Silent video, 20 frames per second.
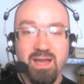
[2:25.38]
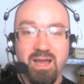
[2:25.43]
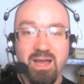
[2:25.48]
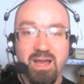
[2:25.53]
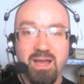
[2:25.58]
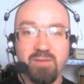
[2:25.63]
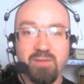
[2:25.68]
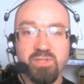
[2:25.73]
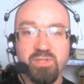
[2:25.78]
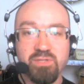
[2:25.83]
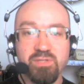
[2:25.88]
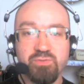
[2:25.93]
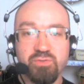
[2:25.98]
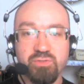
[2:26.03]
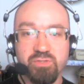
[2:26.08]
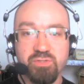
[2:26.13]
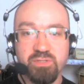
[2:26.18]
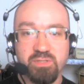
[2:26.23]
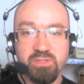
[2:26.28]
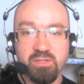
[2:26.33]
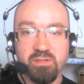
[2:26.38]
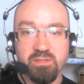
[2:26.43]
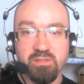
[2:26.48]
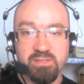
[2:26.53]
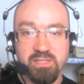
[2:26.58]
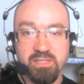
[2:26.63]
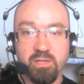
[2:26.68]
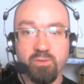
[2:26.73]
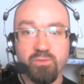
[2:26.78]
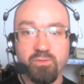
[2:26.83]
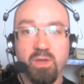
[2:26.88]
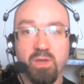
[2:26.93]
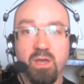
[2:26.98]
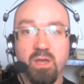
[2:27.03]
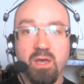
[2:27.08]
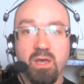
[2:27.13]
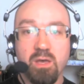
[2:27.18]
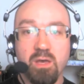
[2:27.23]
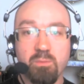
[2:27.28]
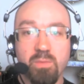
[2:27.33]
After introducing herself,
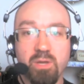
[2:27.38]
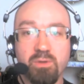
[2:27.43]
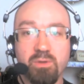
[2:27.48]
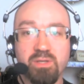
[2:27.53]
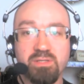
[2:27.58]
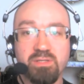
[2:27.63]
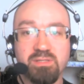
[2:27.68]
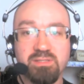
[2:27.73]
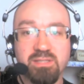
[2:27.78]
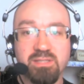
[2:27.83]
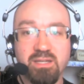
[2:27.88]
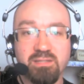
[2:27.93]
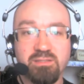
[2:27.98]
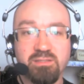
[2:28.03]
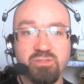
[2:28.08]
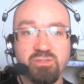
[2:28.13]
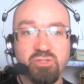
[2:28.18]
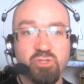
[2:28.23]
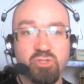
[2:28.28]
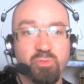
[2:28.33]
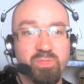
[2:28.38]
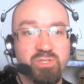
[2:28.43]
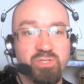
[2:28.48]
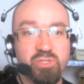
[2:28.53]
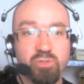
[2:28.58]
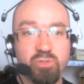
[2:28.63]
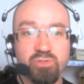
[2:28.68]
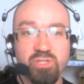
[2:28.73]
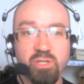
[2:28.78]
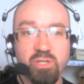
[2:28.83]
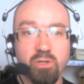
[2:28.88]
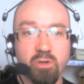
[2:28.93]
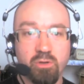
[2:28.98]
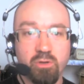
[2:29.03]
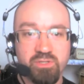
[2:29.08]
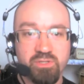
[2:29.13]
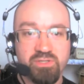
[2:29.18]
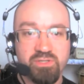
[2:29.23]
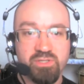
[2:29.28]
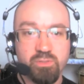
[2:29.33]
America decided to be totally
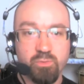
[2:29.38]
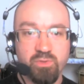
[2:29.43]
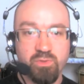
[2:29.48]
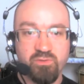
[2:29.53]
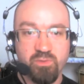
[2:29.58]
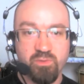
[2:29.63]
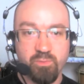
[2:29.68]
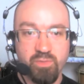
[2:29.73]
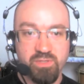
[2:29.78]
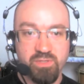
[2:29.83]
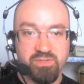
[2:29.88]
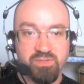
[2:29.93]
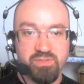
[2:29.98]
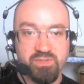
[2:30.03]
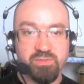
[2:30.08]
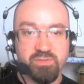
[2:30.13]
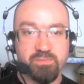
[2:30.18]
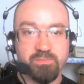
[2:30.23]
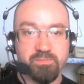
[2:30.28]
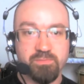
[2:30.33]
honest with the prince.